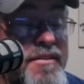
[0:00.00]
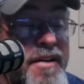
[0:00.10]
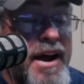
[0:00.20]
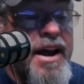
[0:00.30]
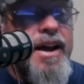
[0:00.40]
of
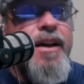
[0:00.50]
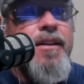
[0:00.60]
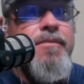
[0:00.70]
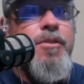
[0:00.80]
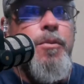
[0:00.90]
hand,
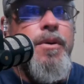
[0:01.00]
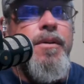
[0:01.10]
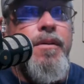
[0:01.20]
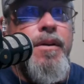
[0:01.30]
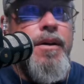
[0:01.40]
if you
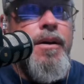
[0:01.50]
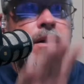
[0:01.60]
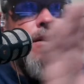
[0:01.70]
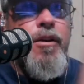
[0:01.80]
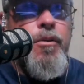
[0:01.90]
will.
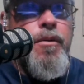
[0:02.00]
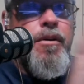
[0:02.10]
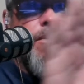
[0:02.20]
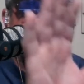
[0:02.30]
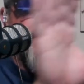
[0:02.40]
Don't
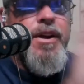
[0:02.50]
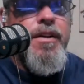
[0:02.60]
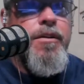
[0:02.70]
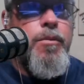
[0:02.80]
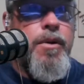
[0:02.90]
look over
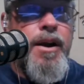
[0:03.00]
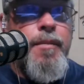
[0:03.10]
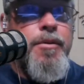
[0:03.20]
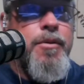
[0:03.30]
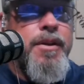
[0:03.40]
here while
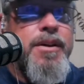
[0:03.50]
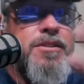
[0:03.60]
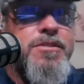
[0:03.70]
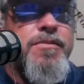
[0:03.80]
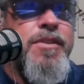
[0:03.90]
I'm doing
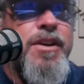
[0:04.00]
this over